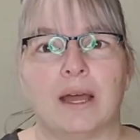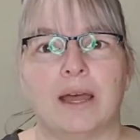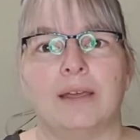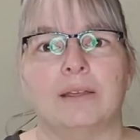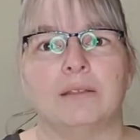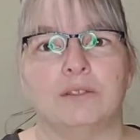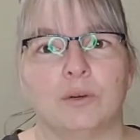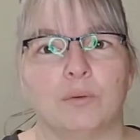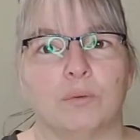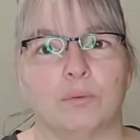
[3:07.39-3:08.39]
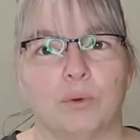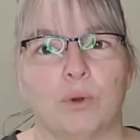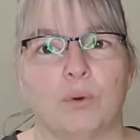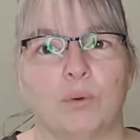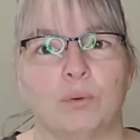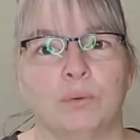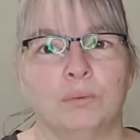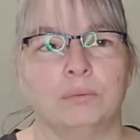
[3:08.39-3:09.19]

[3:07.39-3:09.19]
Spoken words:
I don't know